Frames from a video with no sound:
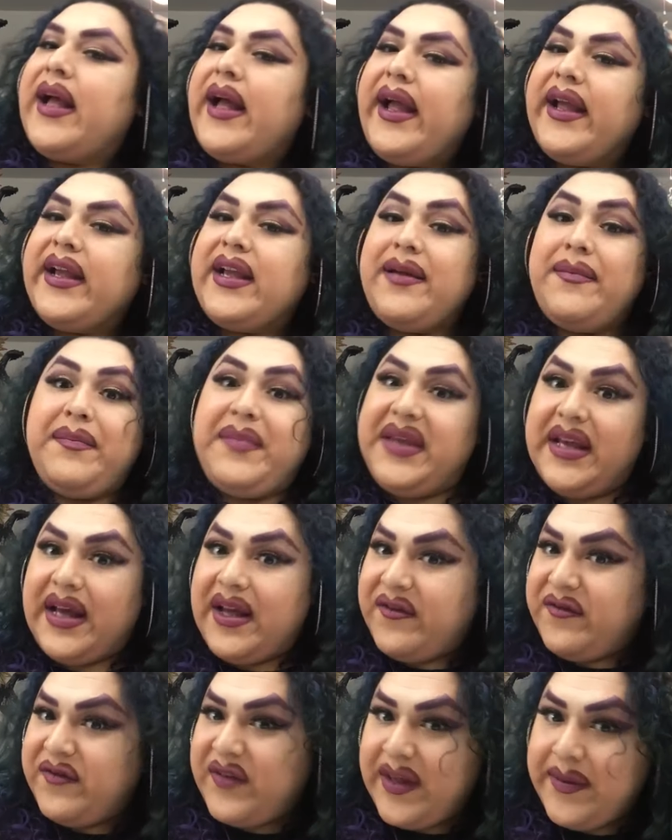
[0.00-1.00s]
I can be
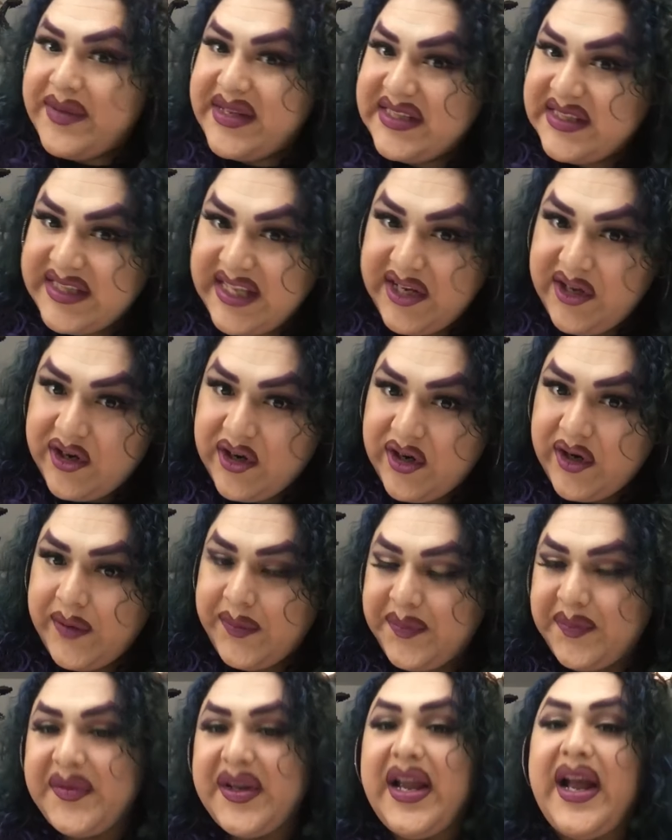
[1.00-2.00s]
a famous singer.
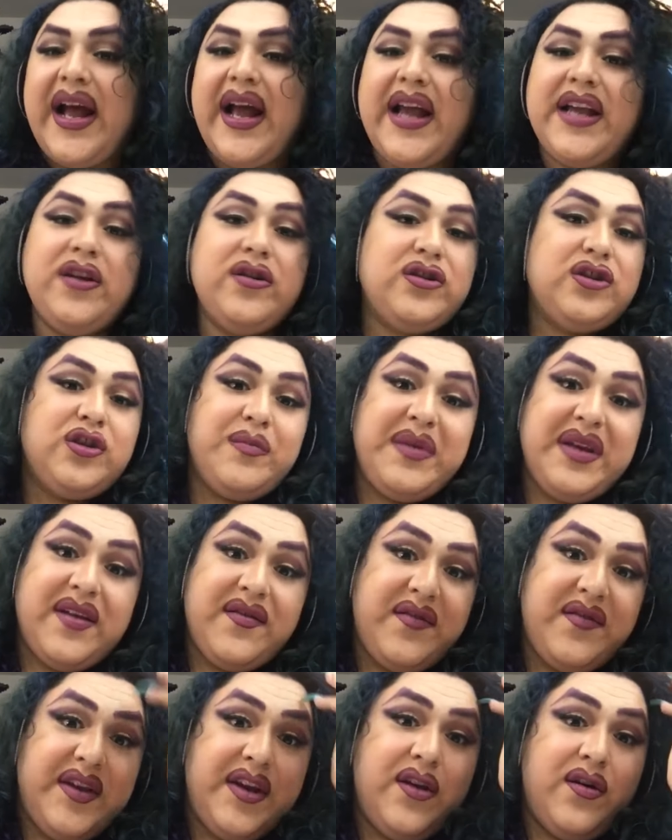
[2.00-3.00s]
I used to be a
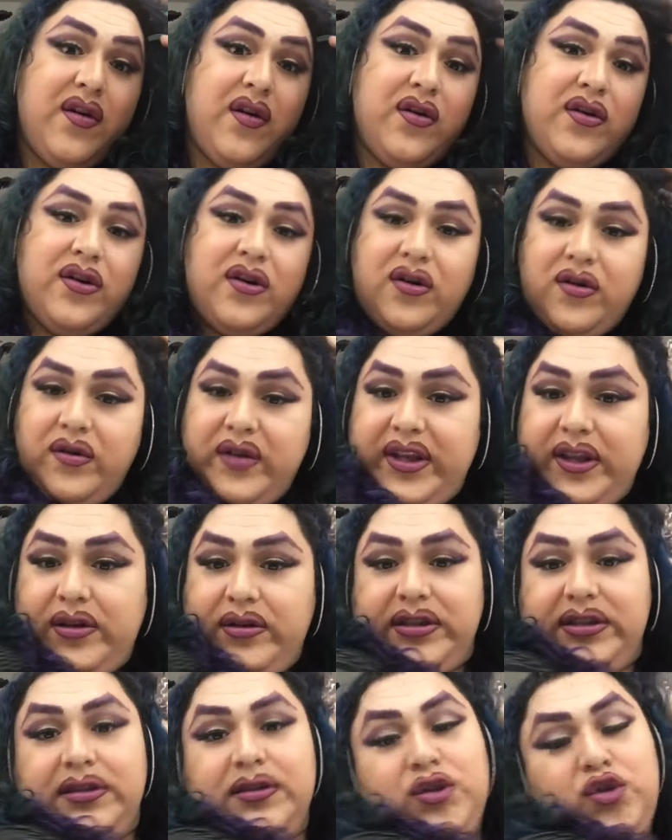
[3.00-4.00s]
video hoe, you know, in those.